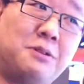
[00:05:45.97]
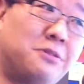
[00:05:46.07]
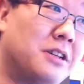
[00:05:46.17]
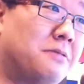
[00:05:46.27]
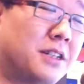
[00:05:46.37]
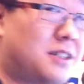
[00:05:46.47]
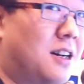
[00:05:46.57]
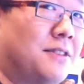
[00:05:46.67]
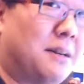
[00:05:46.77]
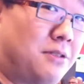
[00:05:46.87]
We really want to
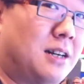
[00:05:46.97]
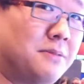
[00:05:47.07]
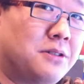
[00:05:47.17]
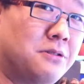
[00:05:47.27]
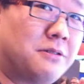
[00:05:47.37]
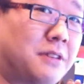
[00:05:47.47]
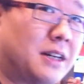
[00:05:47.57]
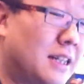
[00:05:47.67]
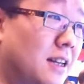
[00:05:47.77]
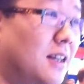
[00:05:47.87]
solve that problem, do it
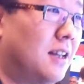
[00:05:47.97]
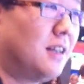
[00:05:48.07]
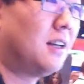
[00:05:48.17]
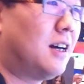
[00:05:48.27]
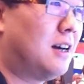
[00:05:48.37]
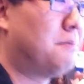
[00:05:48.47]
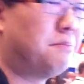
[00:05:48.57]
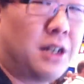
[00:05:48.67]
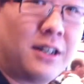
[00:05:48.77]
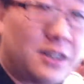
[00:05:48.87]
right. Uh,
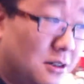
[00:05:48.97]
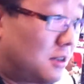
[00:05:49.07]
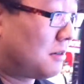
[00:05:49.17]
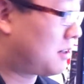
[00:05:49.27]
but also,